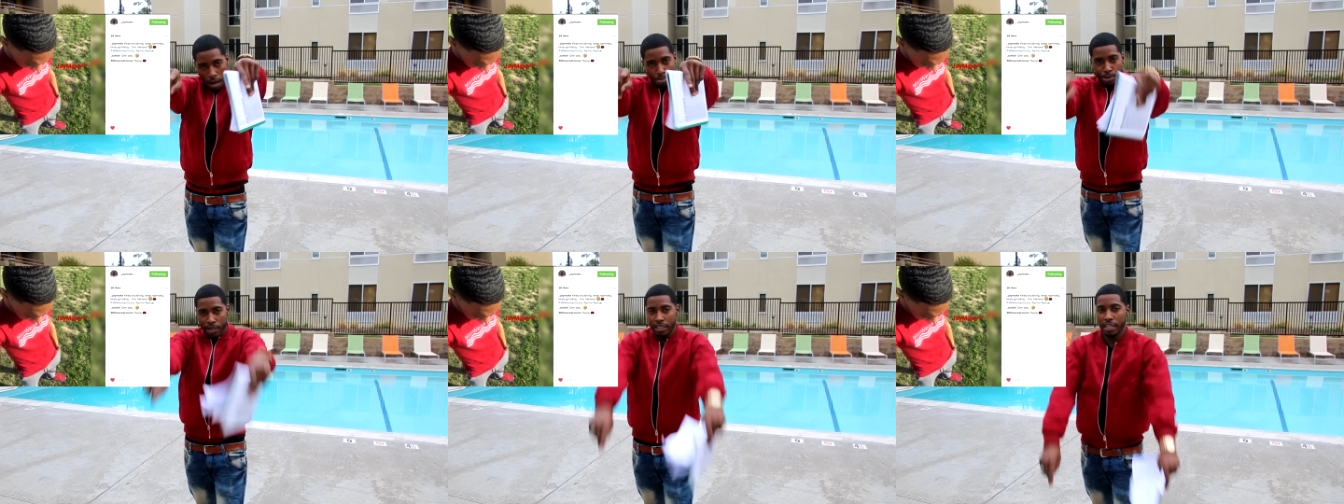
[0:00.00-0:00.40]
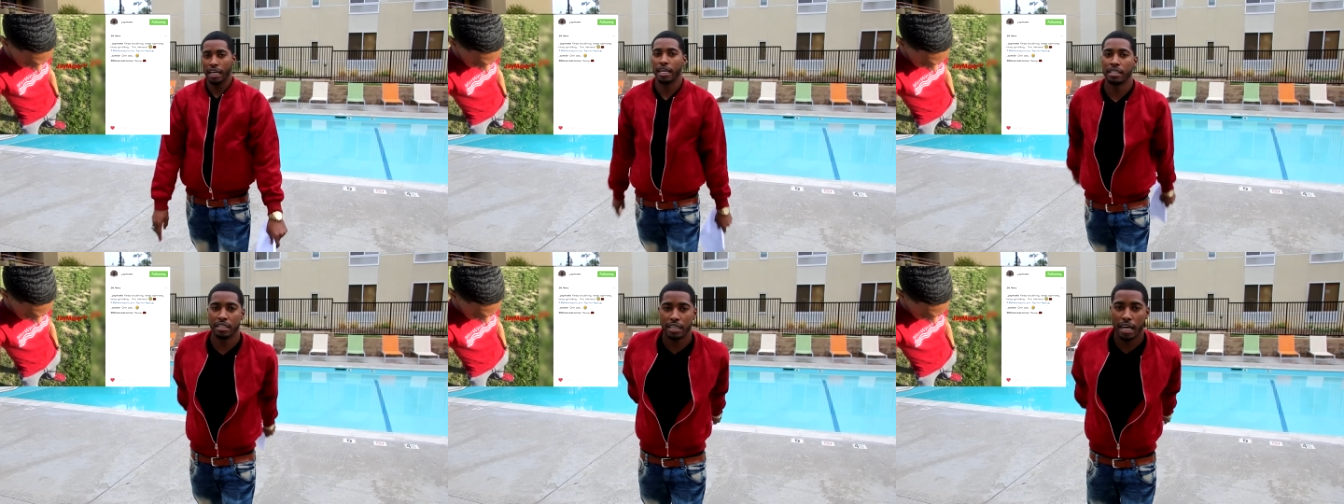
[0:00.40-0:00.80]
I
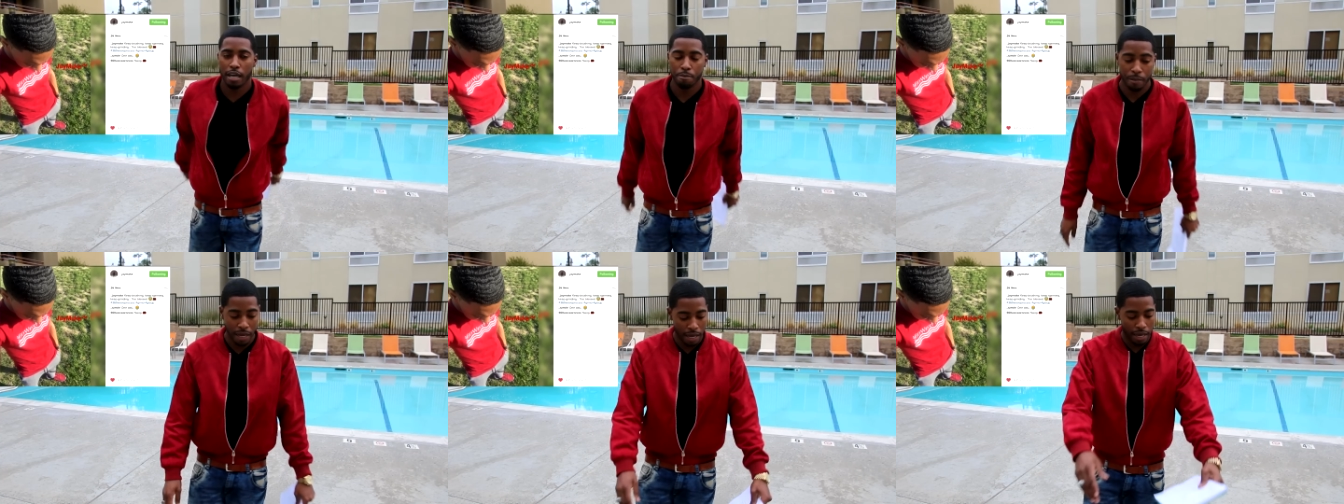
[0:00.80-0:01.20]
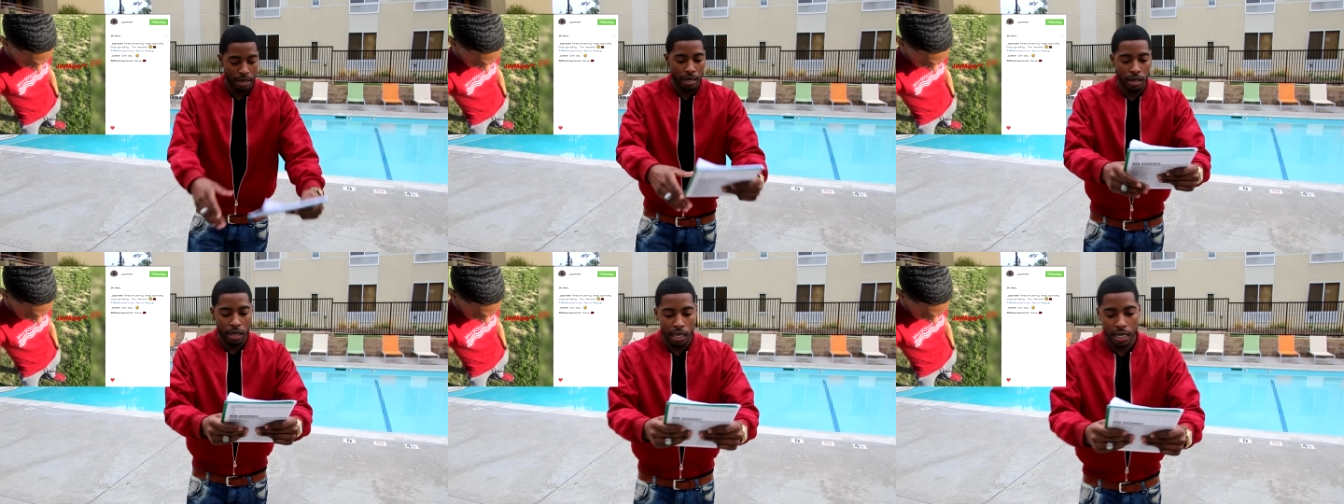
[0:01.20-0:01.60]
appreciate Jay,
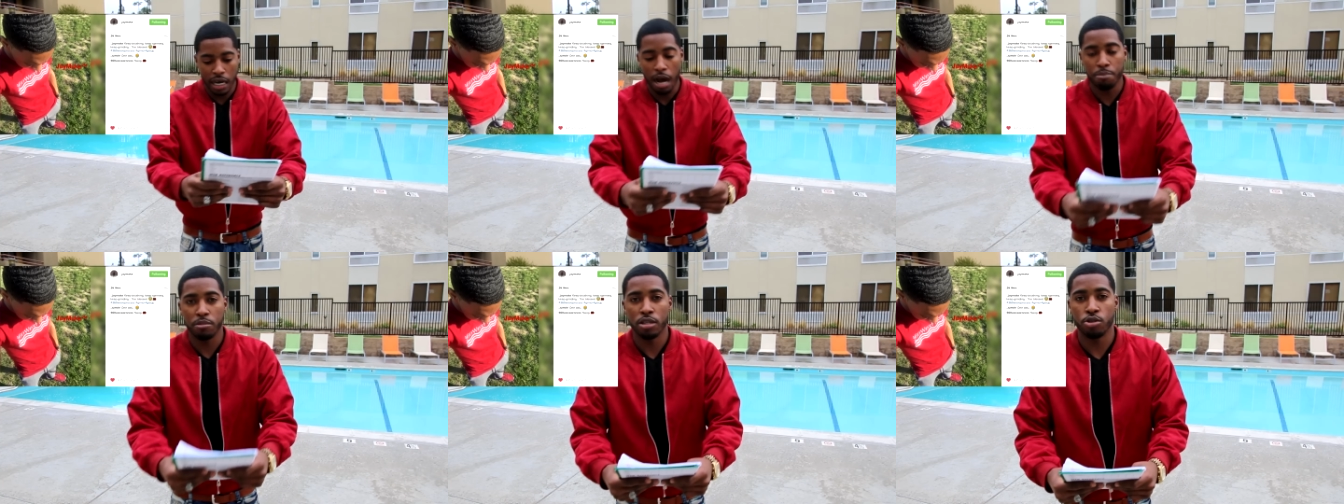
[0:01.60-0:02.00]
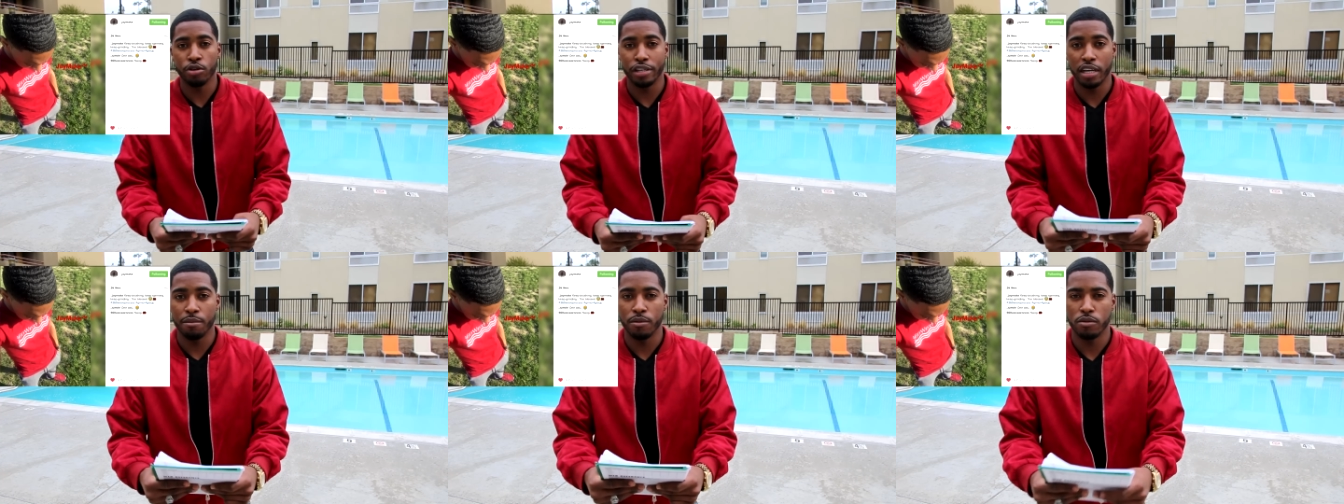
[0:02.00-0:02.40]
man. He copped the
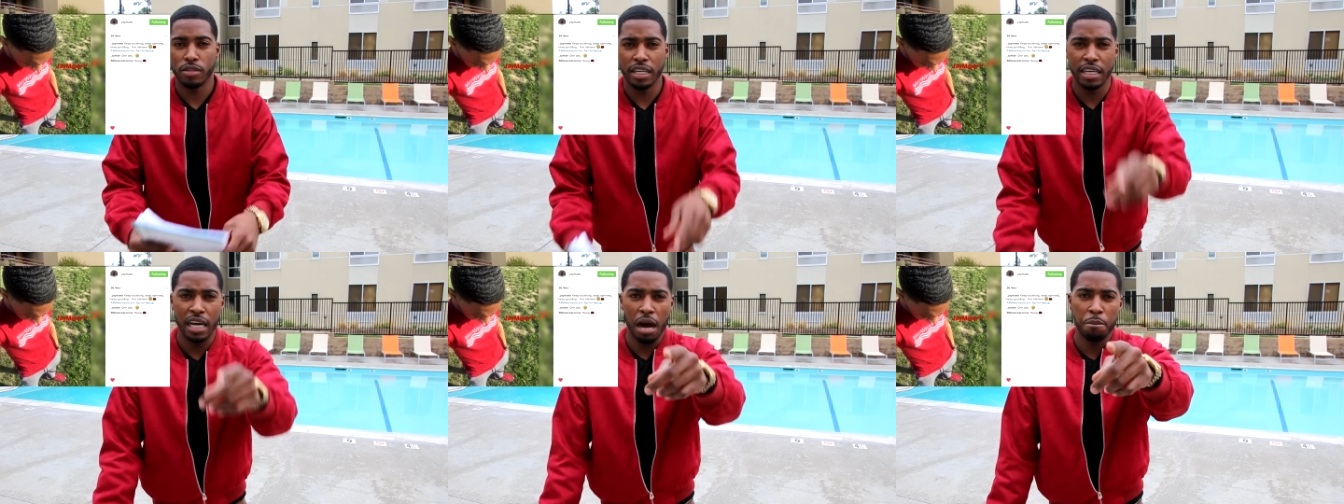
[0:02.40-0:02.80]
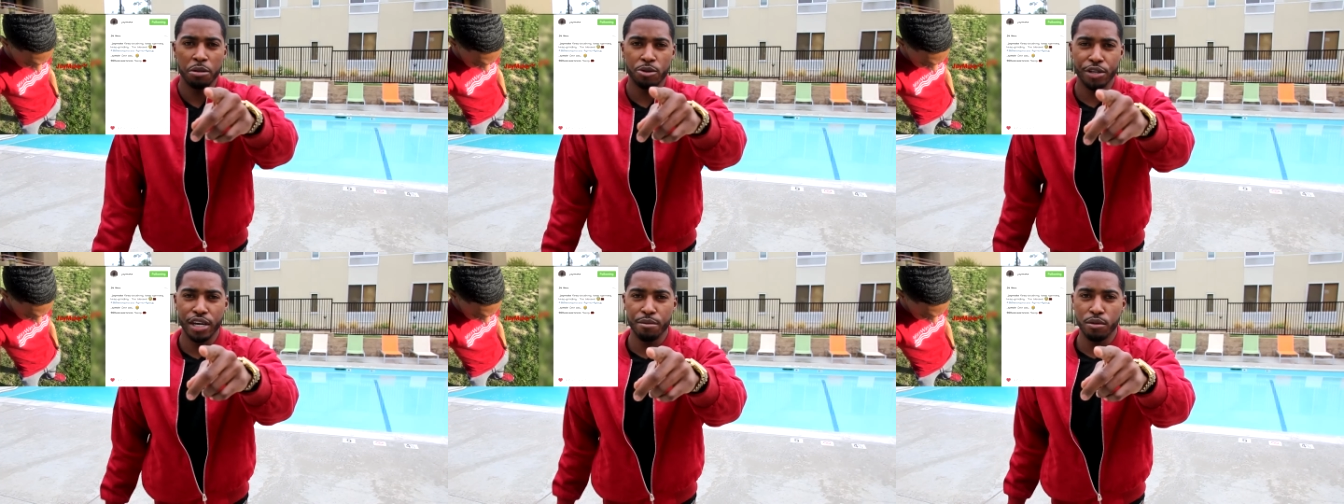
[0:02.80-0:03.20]
3W, did he cop
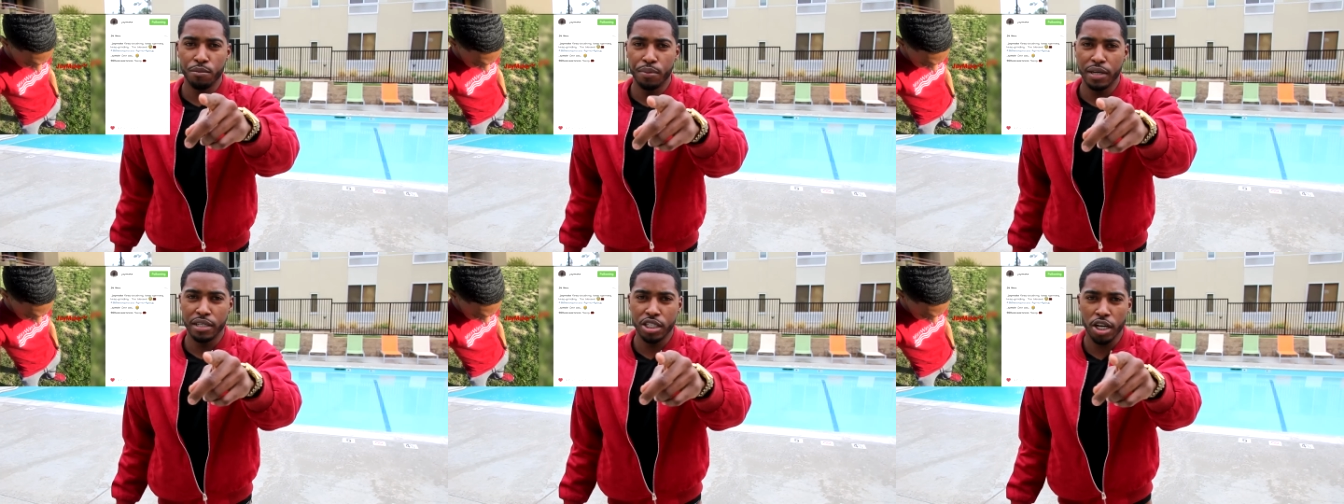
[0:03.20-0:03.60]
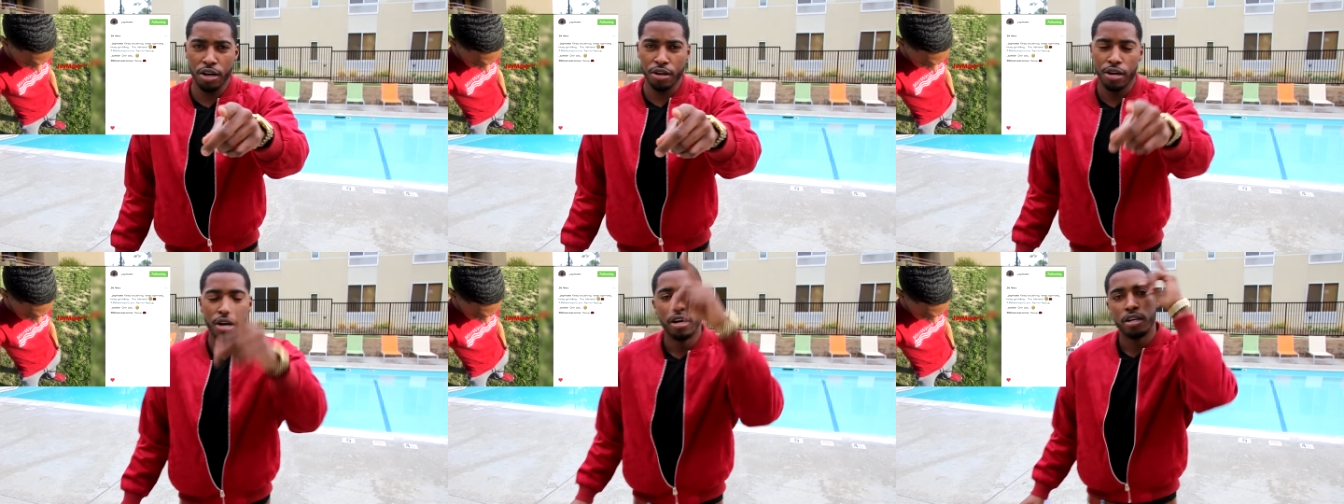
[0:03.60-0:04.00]
a 3WP
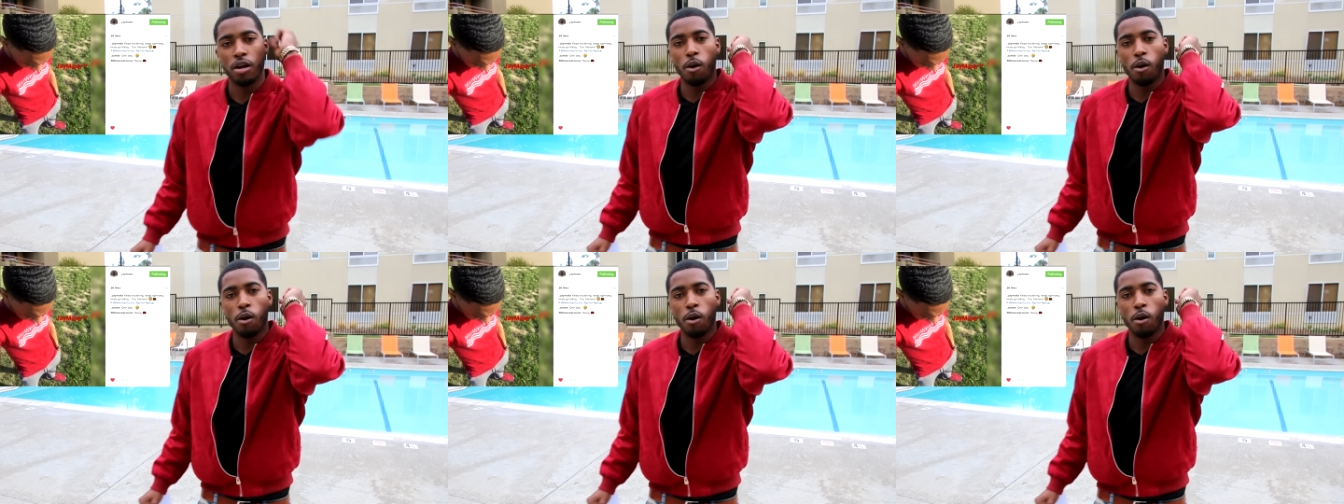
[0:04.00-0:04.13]
shirt?